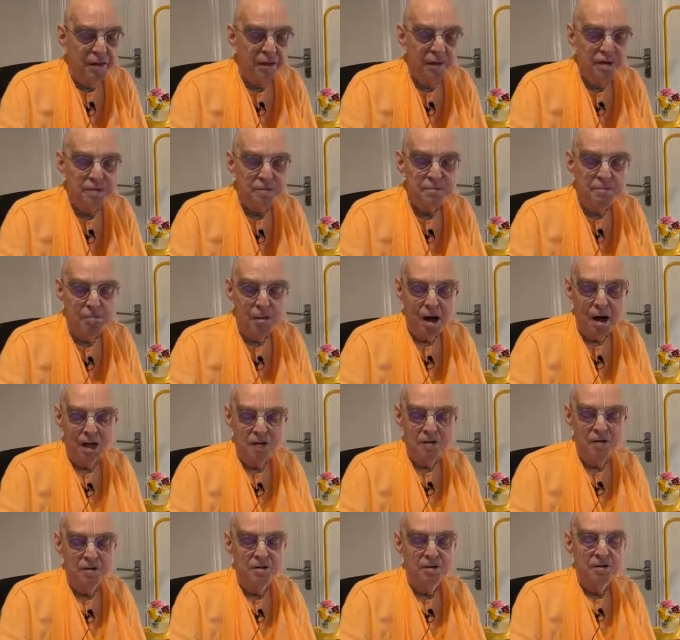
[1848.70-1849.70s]
thus
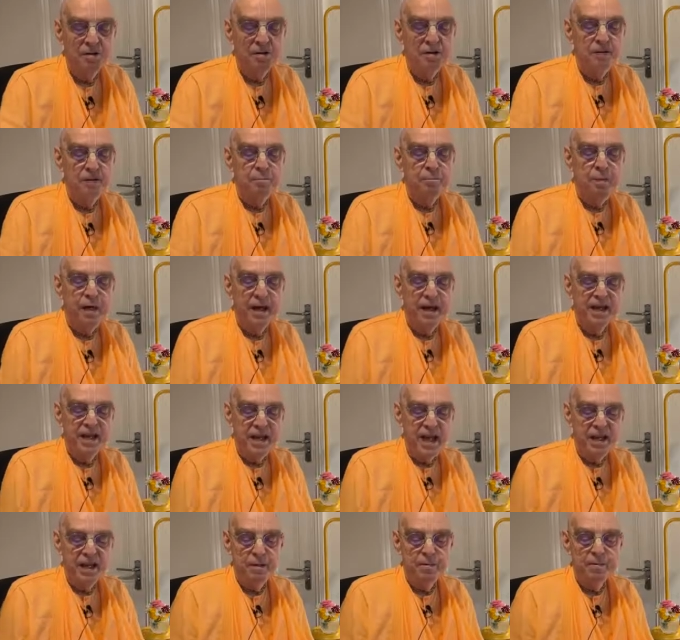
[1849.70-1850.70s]
mocked by
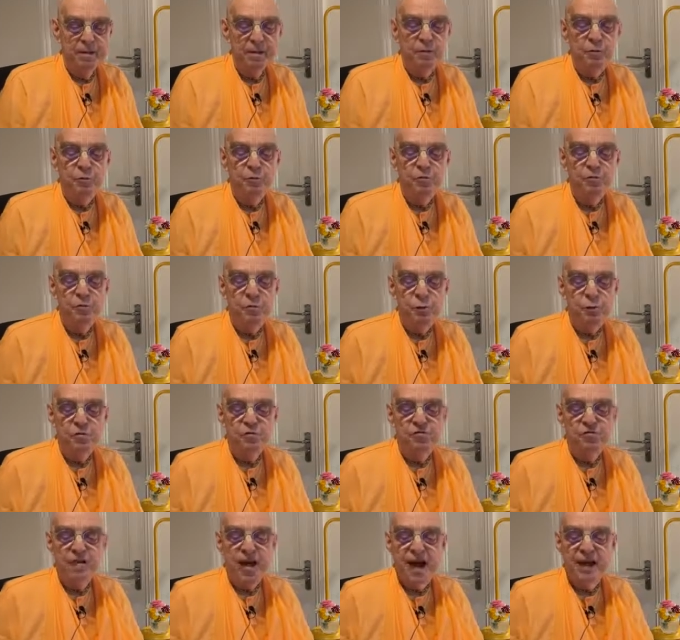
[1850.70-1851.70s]
an enemy
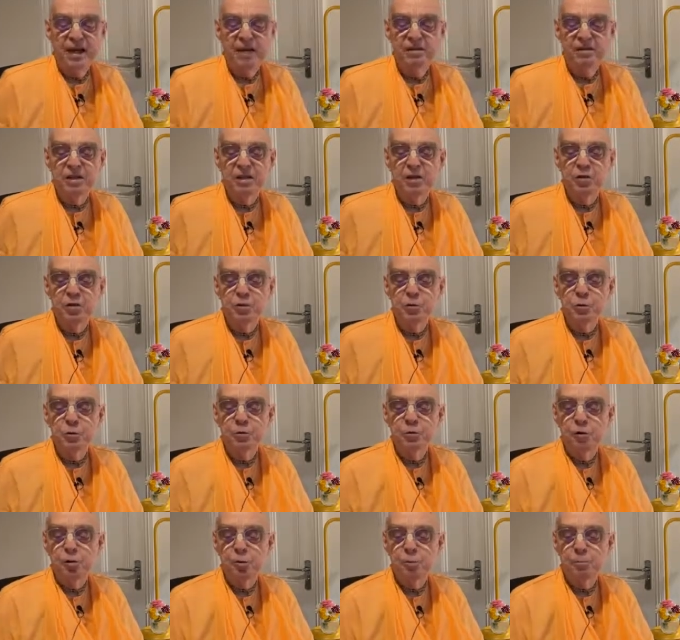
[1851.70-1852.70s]
whose vanity knew
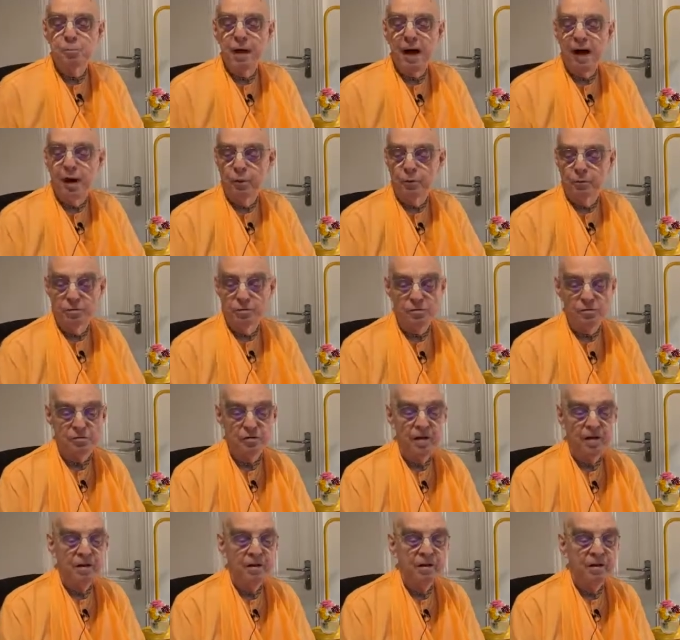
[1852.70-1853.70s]
no bounds,